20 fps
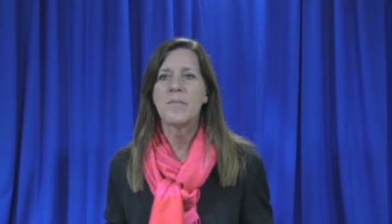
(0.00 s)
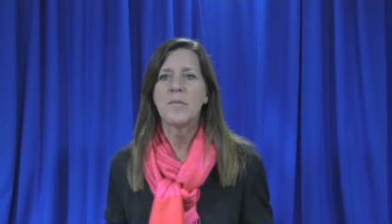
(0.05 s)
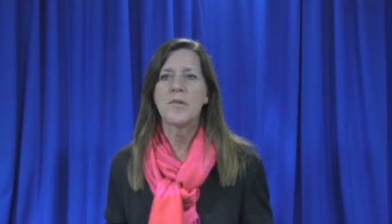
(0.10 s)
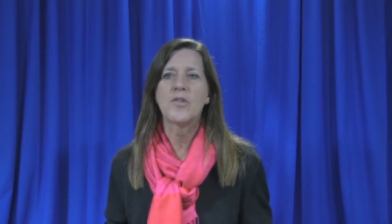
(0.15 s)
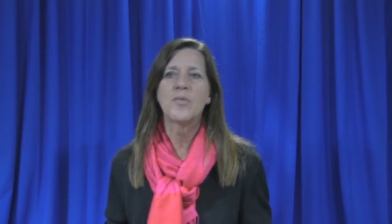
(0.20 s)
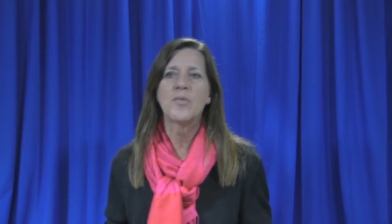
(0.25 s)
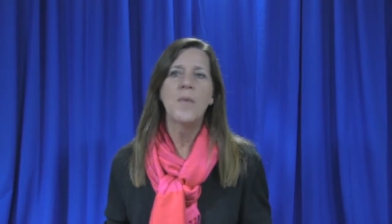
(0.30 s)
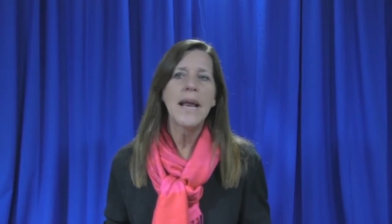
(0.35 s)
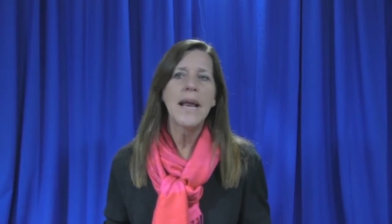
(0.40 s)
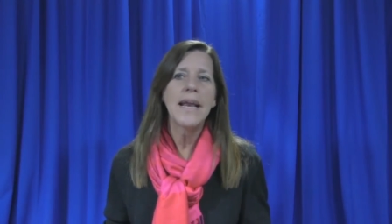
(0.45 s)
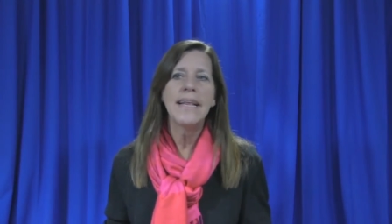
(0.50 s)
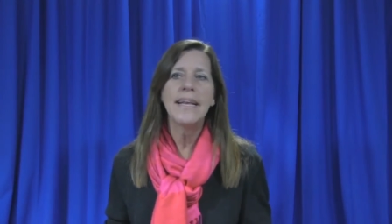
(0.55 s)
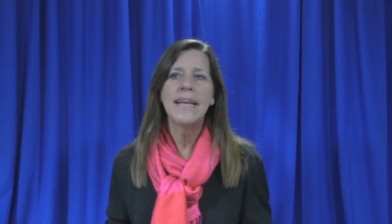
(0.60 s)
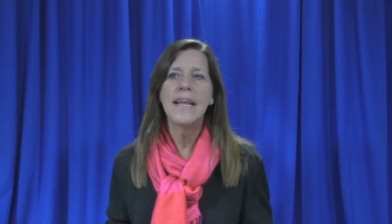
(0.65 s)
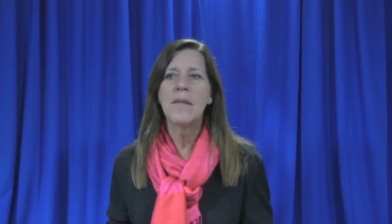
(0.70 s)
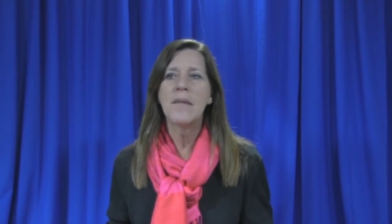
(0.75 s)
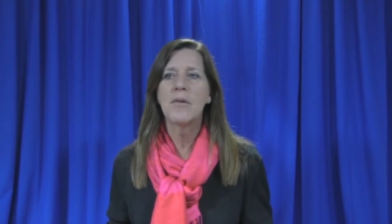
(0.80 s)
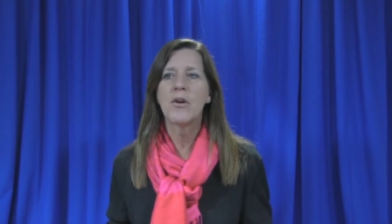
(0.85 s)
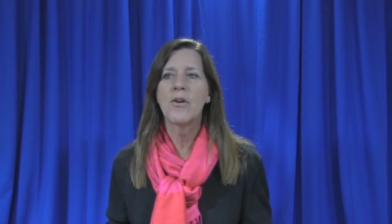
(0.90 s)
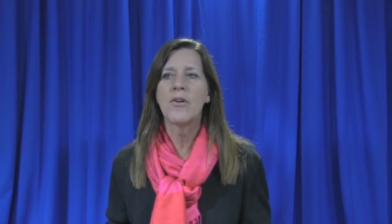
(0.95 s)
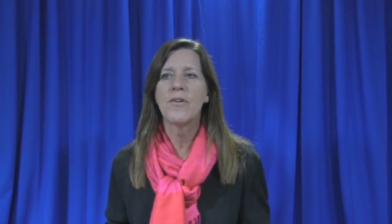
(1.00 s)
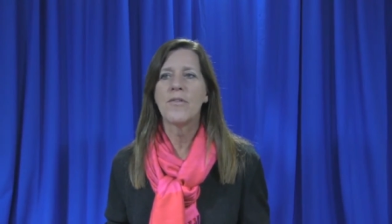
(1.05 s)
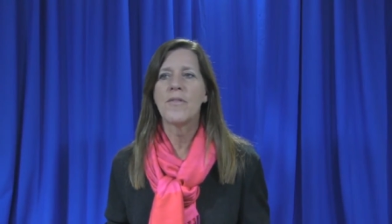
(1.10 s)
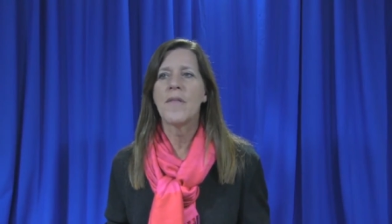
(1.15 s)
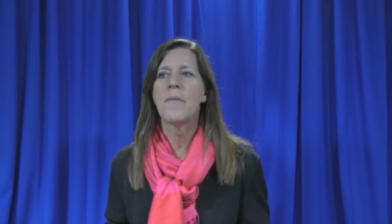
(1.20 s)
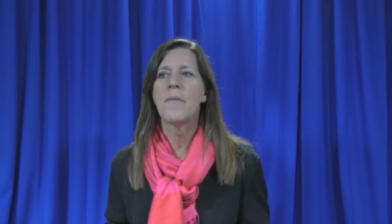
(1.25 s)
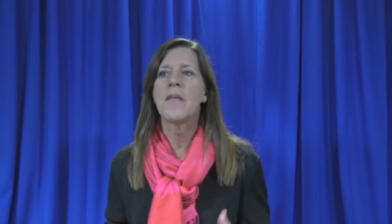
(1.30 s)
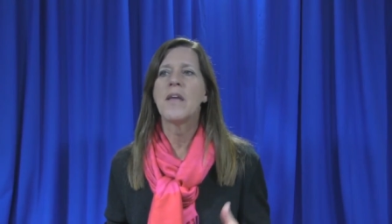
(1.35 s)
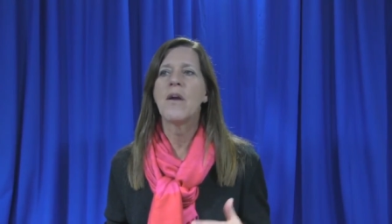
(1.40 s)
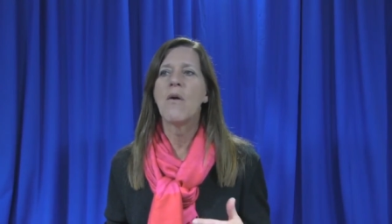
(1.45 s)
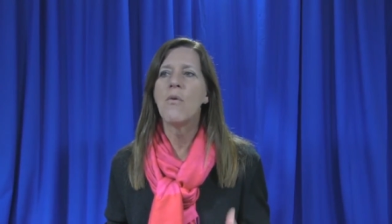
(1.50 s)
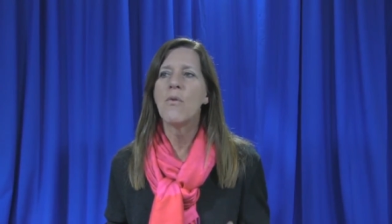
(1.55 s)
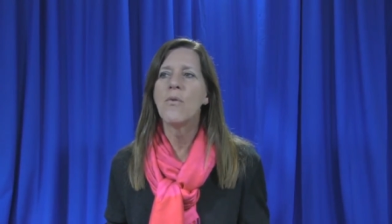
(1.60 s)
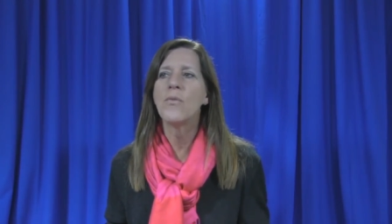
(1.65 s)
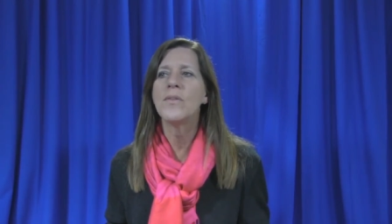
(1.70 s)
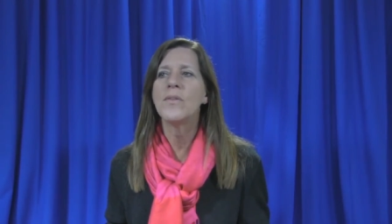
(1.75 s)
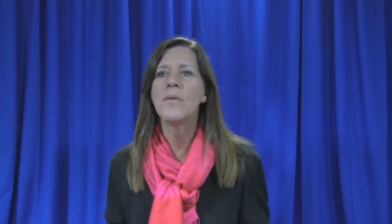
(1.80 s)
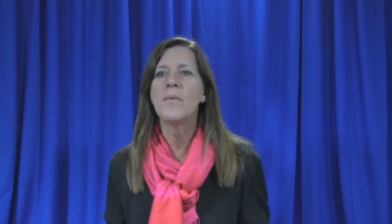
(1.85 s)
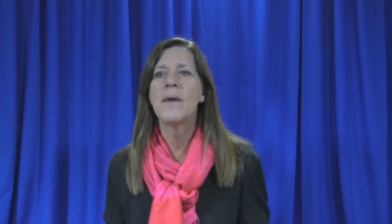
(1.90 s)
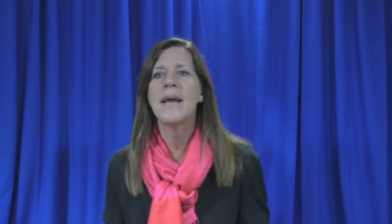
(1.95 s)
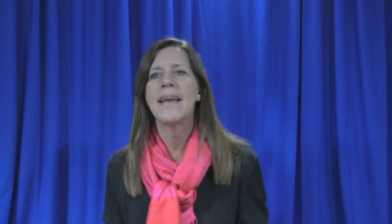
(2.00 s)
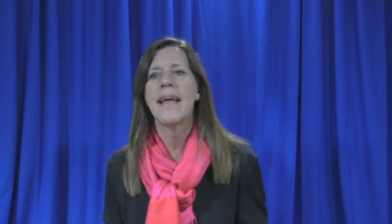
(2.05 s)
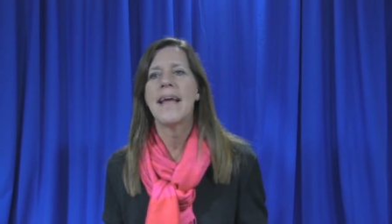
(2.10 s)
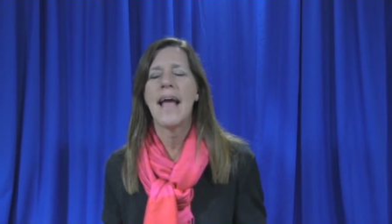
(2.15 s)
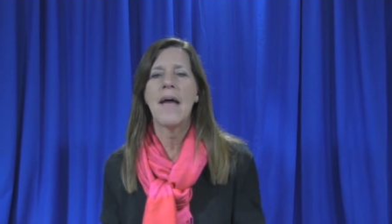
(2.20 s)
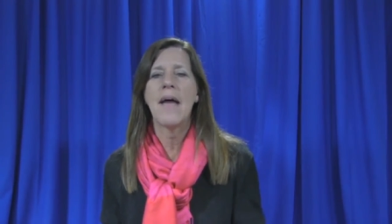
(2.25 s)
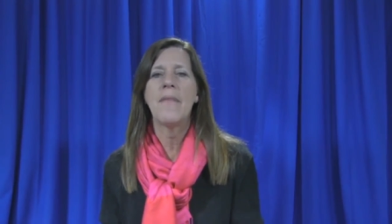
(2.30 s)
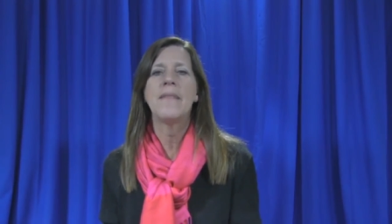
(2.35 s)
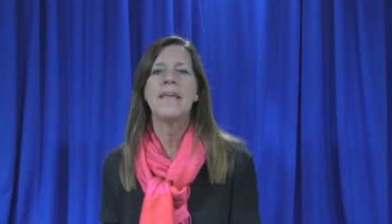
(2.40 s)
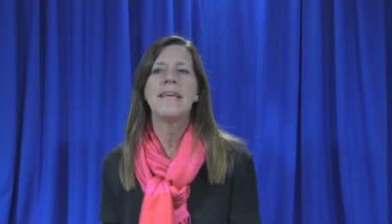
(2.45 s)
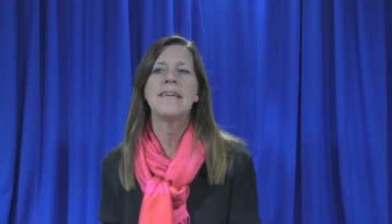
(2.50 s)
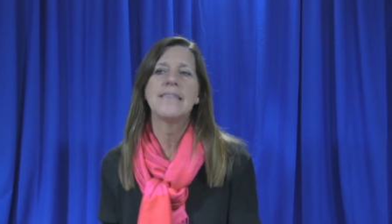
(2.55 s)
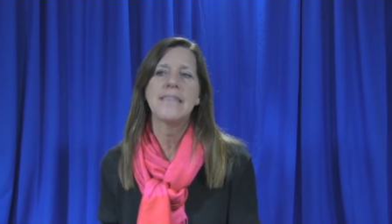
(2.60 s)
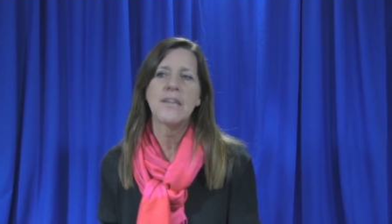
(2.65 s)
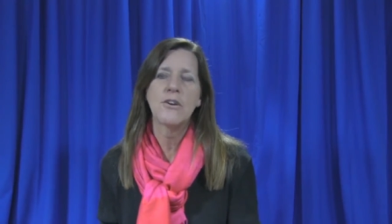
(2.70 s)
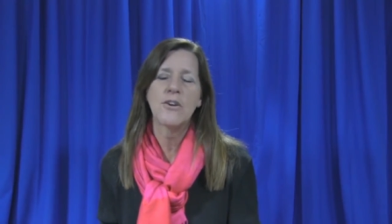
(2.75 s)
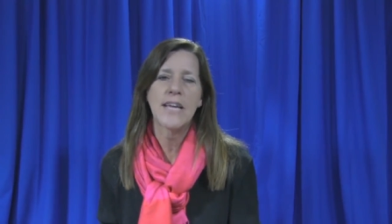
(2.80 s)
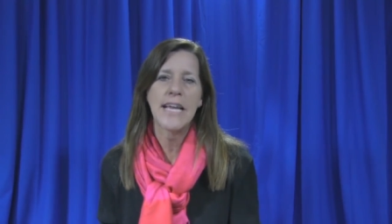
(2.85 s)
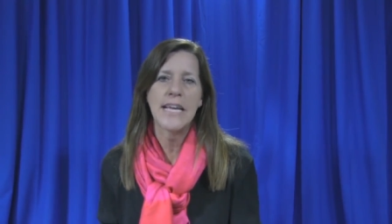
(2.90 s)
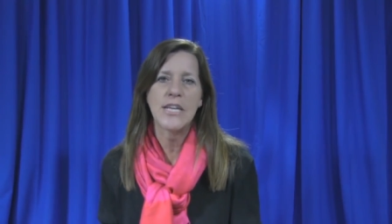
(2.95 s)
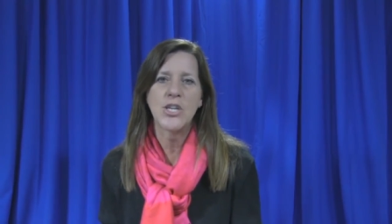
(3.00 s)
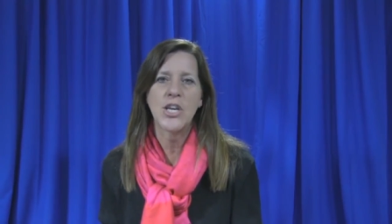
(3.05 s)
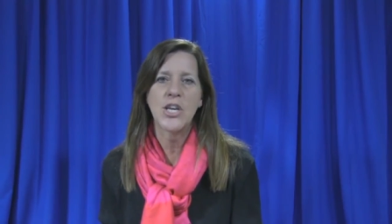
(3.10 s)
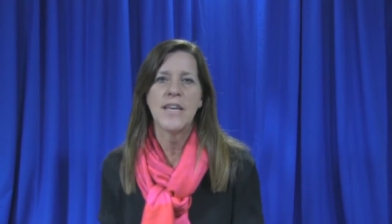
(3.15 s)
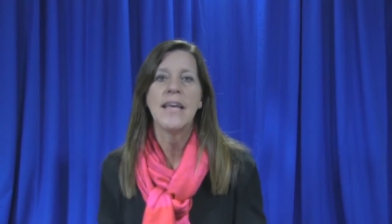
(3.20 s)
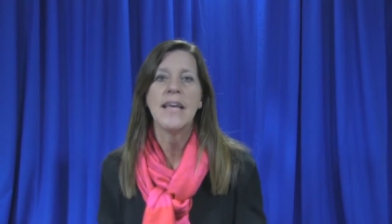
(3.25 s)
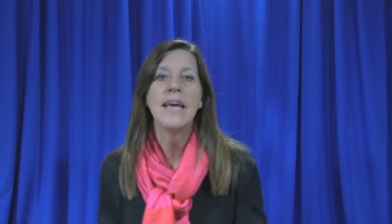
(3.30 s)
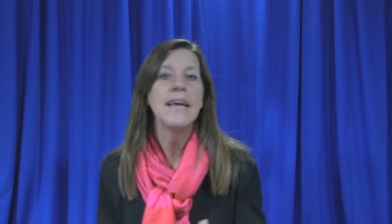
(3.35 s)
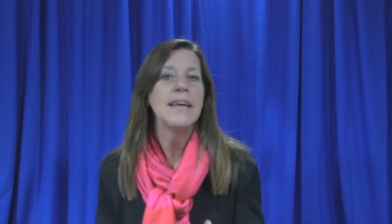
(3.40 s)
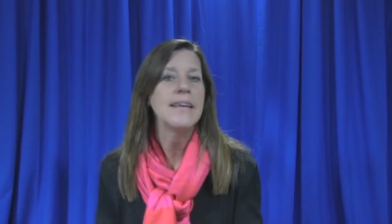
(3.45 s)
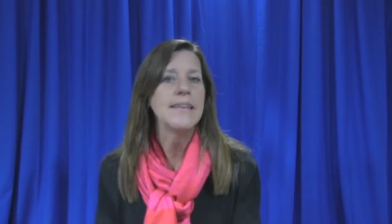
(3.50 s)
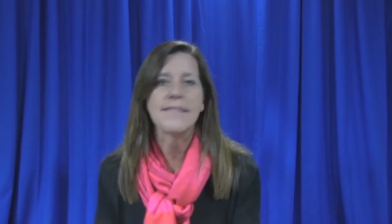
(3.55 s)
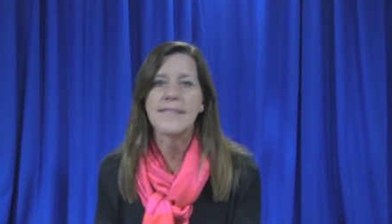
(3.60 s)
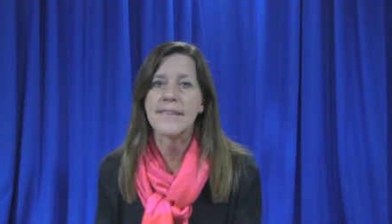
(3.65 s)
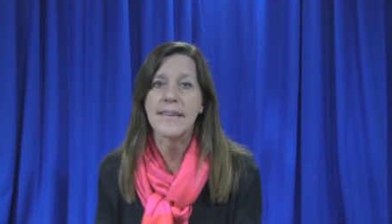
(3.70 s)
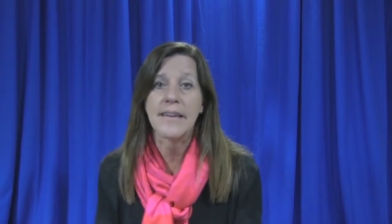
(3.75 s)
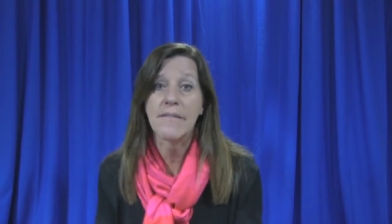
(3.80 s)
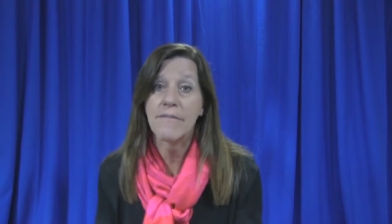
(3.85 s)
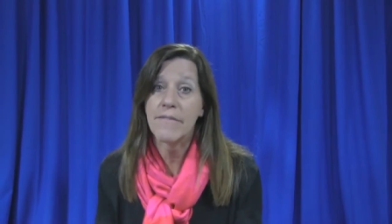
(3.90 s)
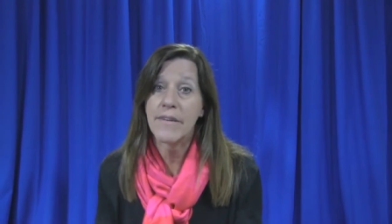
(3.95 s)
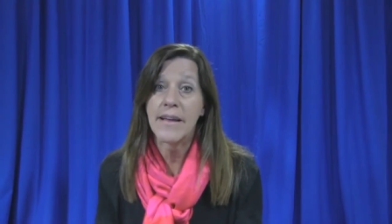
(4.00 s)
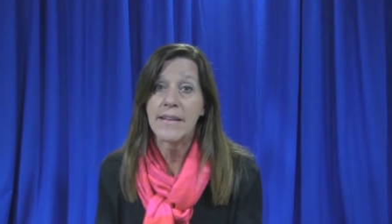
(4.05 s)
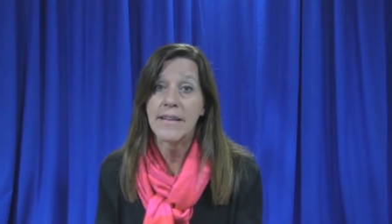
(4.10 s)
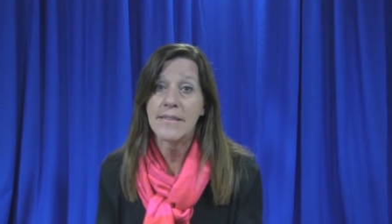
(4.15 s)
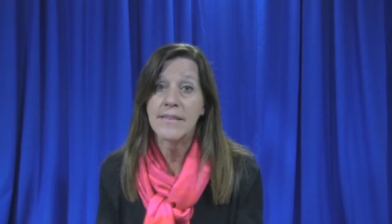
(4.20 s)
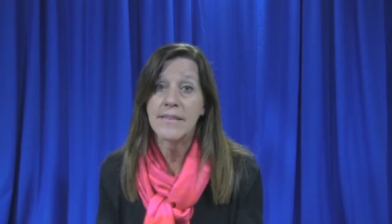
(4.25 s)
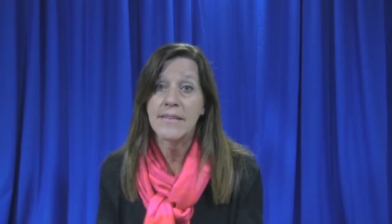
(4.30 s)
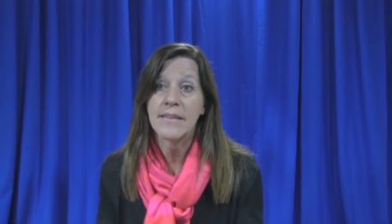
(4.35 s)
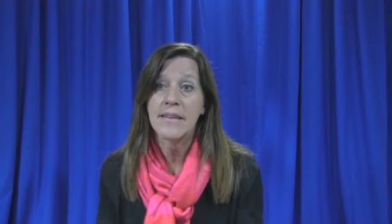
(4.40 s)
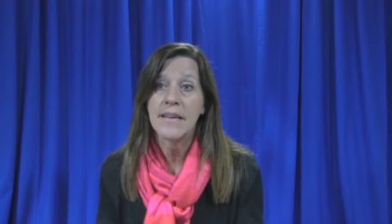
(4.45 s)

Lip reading: persuading him or her that the only way to end the interrogation is to confess.